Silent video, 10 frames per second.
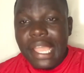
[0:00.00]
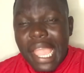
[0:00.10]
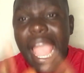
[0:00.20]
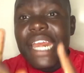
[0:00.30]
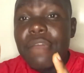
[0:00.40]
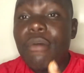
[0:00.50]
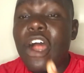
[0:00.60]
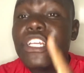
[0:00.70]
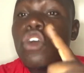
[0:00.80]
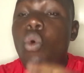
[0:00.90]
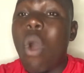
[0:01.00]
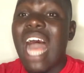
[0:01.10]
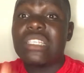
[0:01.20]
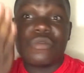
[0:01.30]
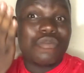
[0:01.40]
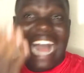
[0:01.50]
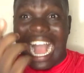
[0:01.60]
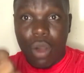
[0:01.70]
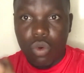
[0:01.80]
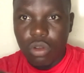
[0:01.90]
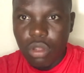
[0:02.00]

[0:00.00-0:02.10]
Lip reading: Anybody who has vowed